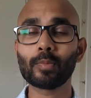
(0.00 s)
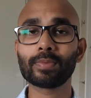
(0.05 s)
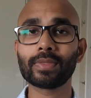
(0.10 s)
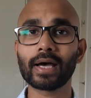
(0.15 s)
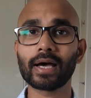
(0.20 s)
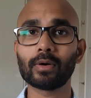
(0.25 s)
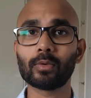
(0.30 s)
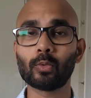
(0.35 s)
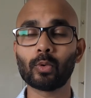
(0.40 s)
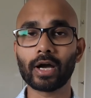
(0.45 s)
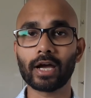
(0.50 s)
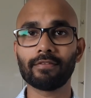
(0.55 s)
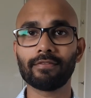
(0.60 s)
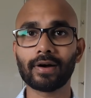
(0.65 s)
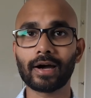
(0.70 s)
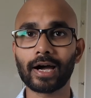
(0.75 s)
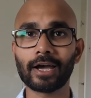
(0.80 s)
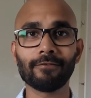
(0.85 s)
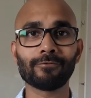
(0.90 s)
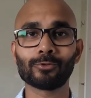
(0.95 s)
hope that
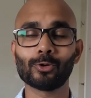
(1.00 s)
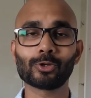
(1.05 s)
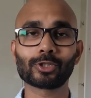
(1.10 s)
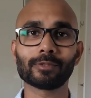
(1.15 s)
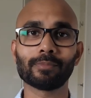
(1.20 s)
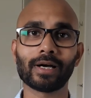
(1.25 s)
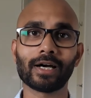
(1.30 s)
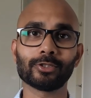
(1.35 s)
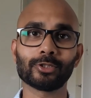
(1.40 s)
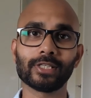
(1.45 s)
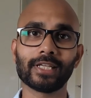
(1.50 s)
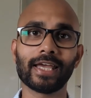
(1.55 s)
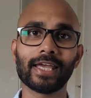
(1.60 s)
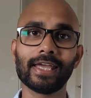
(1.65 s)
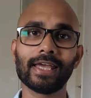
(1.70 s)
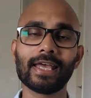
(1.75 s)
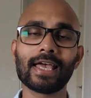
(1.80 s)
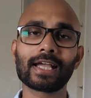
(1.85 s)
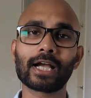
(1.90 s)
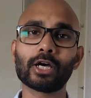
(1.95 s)
whatever I've talked about
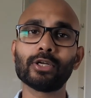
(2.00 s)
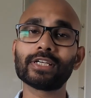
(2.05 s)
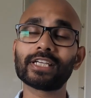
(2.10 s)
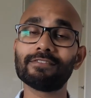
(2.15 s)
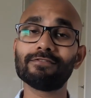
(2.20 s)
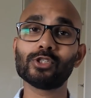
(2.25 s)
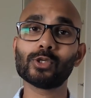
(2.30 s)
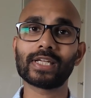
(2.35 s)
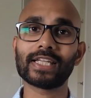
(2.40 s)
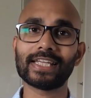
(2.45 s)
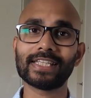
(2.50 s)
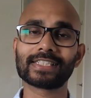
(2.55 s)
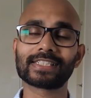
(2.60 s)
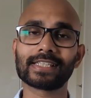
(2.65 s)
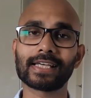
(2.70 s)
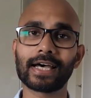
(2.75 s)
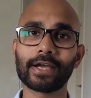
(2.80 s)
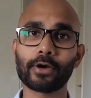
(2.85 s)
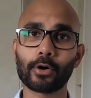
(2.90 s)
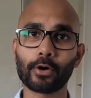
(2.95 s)
today kind of gives you an
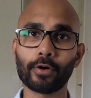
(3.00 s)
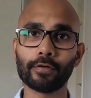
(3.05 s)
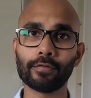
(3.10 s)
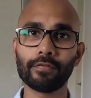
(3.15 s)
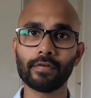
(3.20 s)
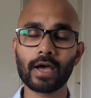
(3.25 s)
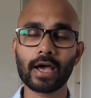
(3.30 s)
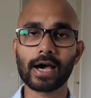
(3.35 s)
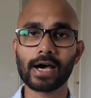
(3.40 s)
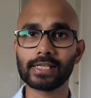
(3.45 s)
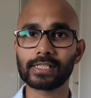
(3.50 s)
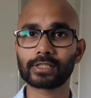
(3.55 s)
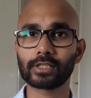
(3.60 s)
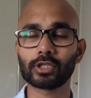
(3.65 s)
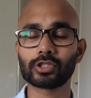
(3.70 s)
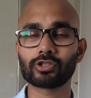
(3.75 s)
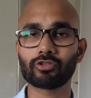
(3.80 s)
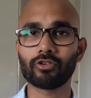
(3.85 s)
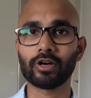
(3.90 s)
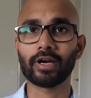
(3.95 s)
insight of a
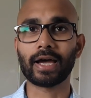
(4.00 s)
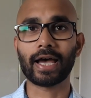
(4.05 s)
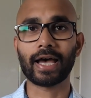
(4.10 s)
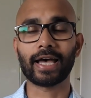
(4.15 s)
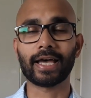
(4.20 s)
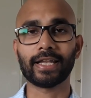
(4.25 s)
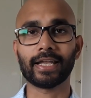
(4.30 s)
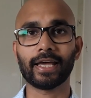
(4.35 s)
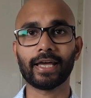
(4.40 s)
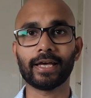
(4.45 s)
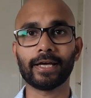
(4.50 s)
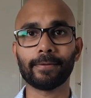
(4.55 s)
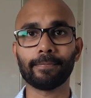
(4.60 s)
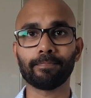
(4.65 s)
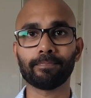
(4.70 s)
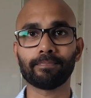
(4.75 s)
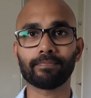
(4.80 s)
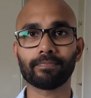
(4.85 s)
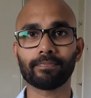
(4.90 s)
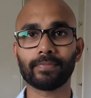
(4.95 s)
stutterer
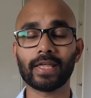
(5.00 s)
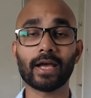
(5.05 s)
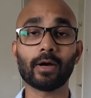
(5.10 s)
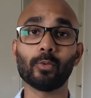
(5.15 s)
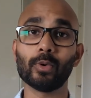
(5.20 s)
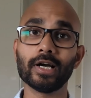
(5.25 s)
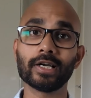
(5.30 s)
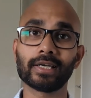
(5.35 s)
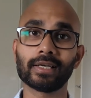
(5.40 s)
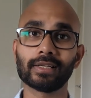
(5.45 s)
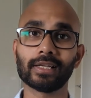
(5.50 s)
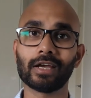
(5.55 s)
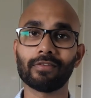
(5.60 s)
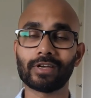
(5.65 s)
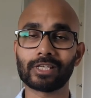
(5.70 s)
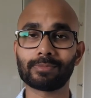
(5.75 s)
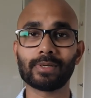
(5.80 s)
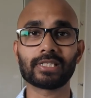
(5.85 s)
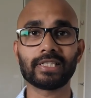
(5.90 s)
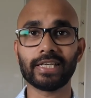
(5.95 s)
and their working
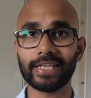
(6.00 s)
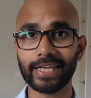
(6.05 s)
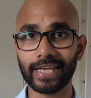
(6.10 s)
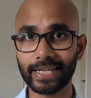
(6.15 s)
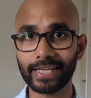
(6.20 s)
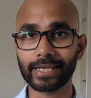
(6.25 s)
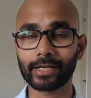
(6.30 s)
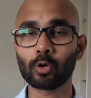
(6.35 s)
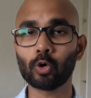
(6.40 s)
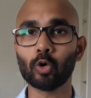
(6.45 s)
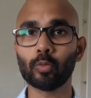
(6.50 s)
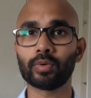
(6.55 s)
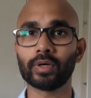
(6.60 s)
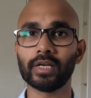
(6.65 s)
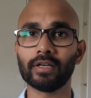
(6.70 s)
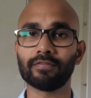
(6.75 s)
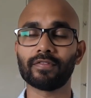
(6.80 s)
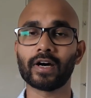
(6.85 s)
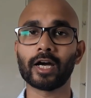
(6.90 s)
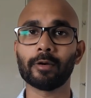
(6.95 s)
life, especially in a
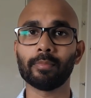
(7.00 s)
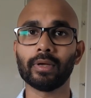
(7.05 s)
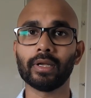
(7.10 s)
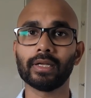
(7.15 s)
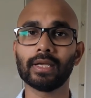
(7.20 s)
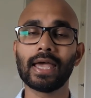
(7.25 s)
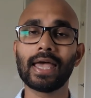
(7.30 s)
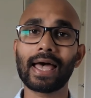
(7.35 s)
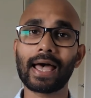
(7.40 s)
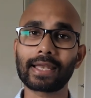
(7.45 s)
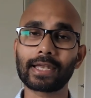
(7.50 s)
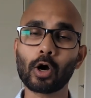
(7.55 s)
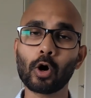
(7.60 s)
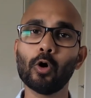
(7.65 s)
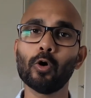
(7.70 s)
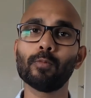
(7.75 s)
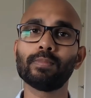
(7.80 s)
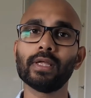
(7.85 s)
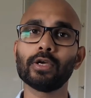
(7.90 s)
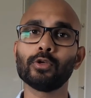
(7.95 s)
corporate environment. And I
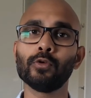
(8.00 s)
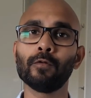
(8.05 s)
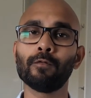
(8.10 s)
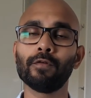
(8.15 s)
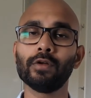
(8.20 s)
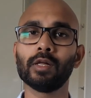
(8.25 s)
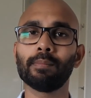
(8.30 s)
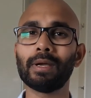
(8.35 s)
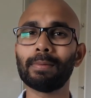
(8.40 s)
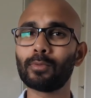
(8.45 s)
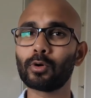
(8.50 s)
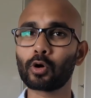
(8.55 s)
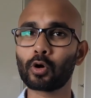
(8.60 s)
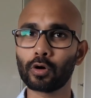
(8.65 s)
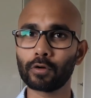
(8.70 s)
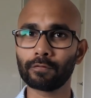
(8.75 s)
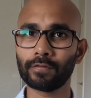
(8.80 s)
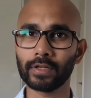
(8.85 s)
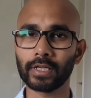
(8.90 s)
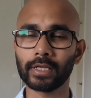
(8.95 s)
hope that you feel a bit more
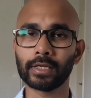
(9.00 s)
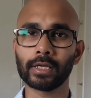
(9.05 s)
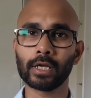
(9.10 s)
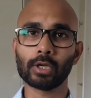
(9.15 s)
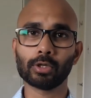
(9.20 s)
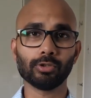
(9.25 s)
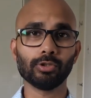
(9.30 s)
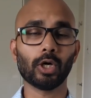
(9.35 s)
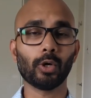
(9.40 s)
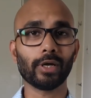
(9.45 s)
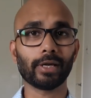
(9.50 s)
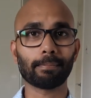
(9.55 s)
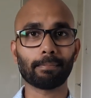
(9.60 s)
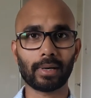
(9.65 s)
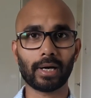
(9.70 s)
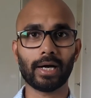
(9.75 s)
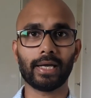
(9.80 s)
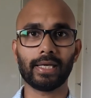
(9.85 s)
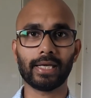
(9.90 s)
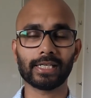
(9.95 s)
confident
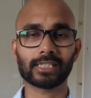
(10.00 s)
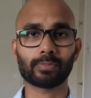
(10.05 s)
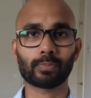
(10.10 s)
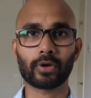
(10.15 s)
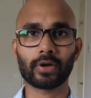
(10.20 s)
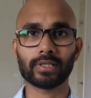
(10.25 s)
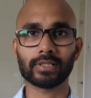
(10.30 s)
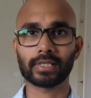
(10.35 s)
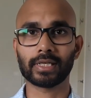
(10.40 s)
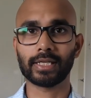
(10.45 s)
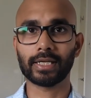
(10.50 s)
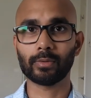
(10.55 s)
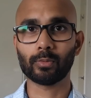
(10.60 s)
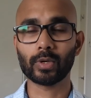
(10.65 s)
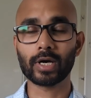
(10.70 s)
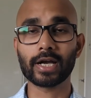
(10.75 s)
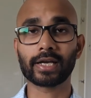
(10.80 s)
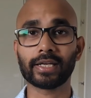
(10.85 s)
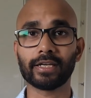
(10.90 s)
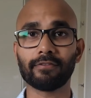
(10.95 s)
knowing my experience in a
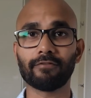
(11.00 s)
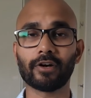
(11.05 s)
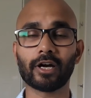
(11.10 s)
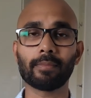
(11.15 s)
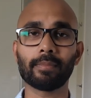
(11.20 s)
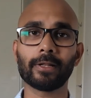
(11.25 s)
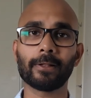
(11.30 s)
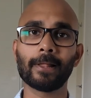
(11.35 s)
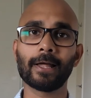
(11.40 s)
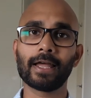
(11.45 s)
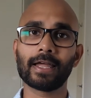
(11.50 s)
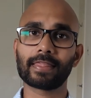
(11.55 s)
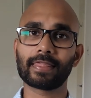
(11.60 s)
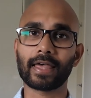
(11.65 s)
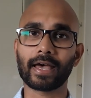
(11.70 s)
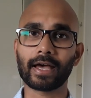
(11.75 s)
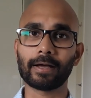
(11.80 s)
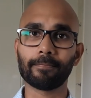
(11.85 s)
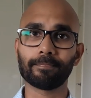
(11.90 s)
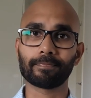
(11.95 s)
working environment,
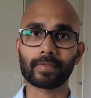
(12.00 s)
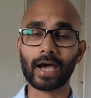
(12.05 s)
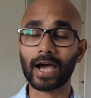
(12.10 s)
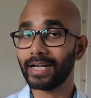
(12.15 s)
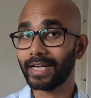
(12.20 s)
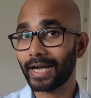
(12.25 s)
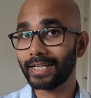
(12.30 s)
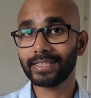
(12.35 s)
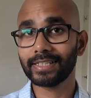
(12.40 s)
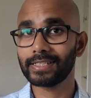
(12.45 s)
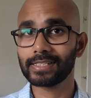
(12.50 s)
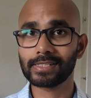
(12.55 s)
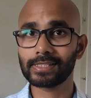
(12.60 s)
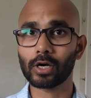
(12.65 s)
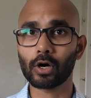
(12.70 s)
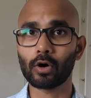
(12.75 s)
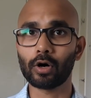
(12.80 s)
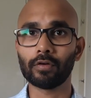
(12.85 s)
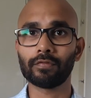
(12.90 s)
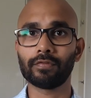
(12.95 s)
that I didn't
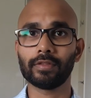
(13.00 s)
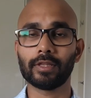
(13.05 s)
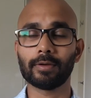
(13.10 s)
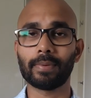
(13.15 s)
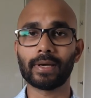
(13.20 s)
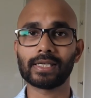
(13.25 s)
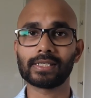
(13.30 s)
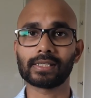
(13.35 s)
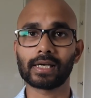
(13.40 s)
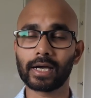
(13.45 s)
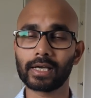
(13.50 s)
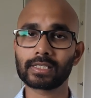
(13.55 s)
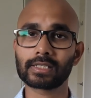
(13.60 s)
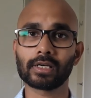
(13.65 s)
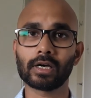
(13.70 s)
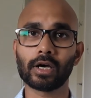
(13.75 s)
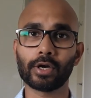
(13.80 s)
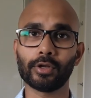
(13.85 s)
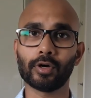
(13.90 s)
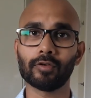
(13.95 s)
start off the best. I
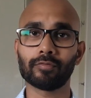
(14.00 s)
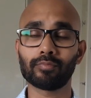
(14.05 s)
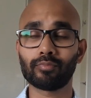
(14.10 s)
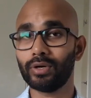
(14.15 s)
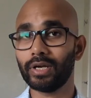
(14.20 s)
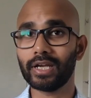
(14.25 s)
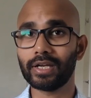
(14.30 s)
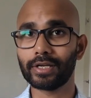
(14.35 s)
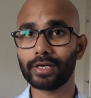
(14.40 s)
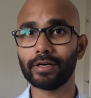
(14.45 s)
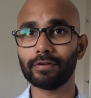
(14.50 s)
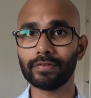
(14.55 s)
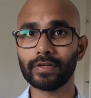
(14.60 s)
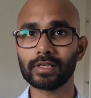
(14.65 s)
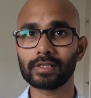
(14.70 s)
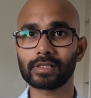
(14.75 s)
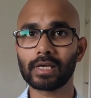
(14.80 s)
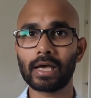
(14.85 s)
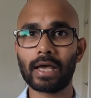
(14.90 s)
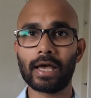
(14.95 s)
started off pretty
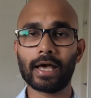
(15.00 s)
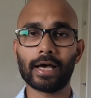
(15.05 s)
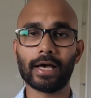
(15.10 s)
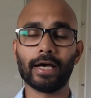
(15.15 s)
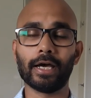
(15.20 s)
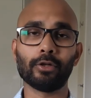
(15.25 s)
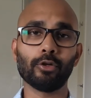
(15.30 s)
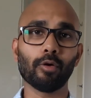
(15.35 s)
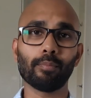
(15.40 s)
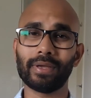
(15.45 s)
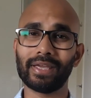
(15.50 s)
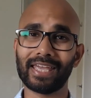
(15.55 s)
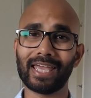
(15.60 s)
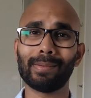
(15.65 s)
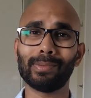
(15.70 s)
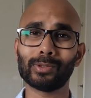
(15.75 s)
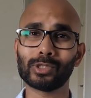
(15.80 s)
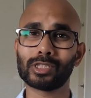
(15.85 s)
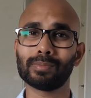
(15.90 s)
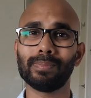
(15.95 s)
nervous, not being
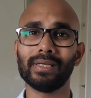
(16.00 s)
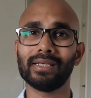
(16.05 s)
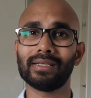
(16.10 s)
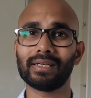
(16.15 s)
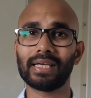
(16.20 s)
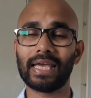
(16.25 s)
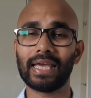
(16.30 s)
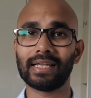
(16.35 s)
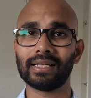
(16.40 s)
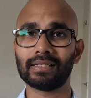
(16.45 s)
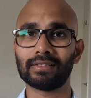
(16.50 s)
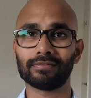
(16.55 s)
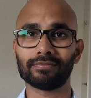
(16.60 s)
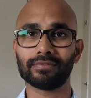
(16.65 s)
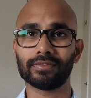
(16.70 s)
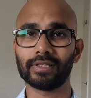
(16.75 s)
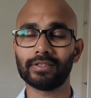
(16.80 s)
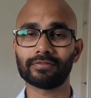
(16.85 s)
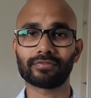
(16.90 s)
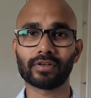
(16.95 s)
able to speak
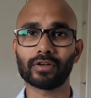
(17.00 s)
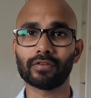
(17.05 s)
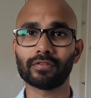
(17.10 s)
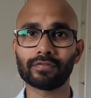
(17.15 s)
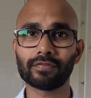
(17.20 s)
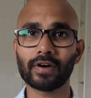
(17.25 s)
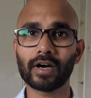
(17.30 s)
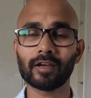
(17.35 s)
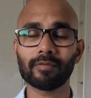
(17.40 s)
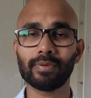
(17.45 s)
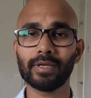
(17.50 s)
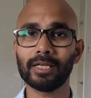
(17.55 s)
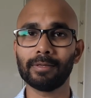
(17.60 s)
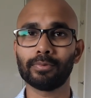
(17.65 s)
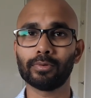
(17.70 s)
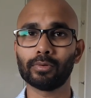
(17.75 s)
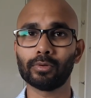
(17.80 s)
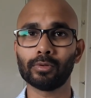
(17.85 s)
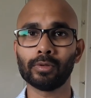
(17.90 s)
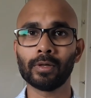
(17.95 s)
in front of 5
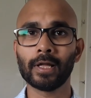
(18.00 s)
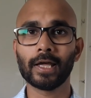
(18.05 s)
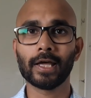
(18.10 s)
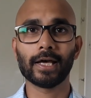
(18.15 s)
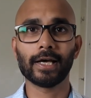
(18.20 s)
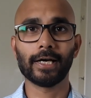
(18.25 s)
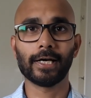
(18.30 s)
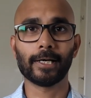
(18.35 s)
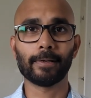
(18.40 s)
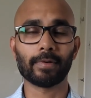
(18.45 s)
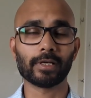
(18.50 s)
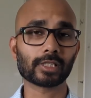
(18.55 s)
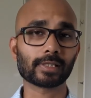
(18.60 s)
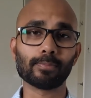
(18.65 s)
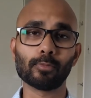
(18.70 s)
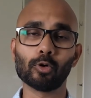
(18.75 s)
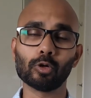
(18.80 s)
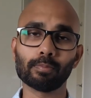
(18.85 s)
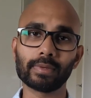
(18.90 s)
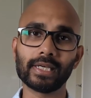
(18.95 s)
people, a
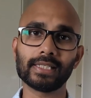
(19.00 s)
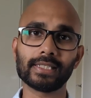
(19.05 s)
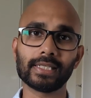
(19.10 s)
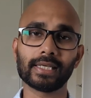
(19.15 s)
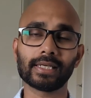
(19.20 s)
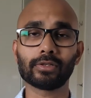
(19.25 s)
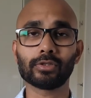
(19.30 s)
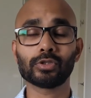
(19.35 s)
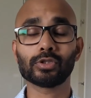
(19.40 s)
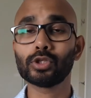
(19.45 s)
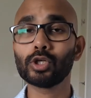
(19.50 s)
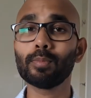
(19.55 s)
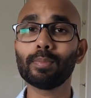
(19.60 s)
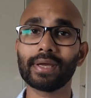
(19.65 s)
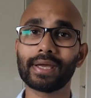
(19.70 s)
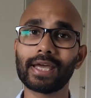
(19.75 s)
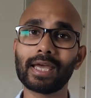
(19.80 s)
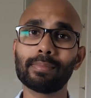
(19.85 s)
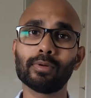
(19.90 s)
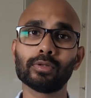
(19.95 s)
small meeting, to
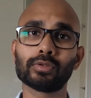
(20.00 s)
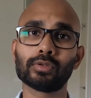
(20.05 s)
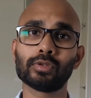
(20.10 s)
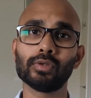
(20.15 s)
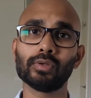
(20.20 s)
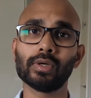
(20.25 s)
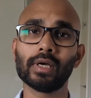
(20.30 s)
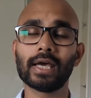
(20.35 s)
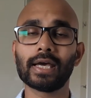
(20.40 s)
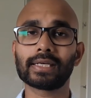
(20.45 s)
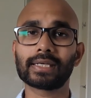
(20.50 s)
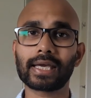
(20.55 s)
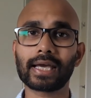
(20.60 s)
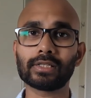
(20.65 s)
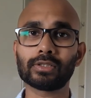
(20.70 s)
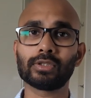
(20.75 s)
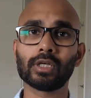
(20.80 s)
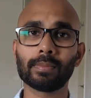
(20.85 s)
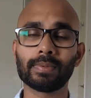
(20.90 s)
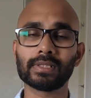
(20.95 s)
be able to
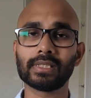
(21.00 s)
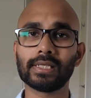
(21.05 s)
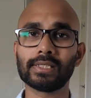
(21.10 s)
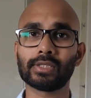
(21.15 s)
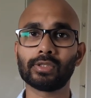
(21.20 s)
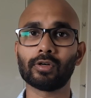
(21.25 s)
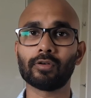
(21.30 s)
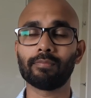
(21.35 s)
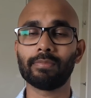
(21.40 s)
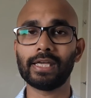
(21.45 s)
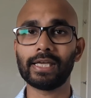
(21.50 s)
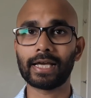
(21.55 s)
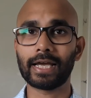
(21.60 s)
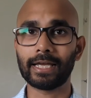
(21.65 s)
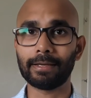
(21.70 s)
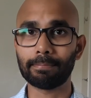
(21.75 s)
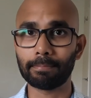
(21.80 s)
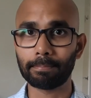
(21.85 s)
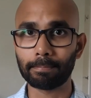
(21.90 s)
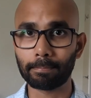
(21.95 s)
get to a position of being
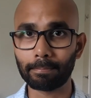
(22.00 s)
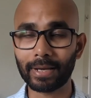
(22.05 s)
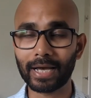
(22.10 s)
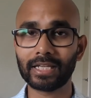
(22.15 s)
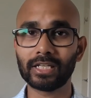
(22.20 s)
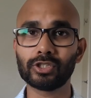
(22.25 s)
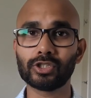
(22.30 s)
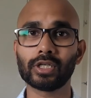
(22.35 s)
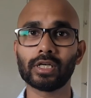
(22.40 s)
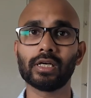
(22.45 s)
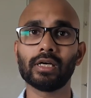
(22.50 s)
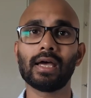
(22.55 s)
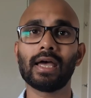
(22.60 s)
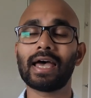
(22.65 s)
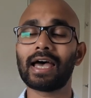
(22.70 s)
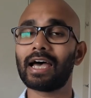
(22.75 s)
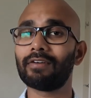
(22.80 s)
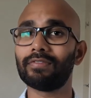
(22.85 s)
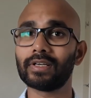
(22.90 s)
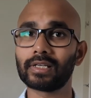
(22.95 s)
a manager,
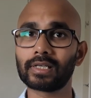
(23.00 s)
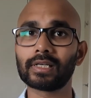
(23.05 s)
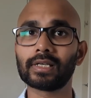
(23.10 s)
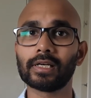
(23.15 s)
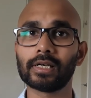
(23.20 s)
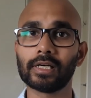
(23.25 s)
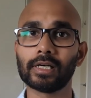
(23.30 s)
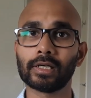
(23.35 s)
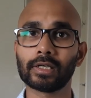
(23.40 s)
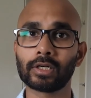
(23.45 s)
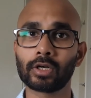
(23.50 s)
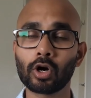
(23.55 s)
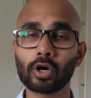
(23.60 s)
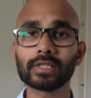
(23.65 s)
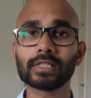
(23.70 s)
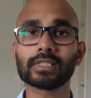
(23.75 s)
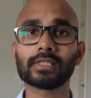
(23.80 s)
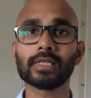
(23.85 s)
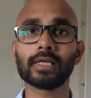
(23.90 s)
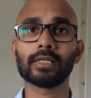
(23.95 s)
having
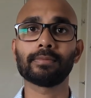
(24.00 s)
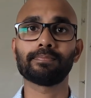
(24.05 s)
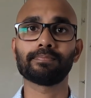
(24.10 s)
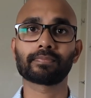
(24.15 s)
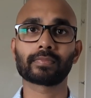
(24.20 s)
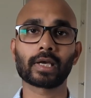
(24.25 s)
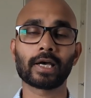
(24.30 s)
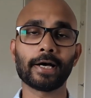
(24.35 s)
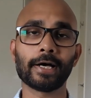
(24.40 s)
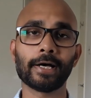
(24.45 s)
constant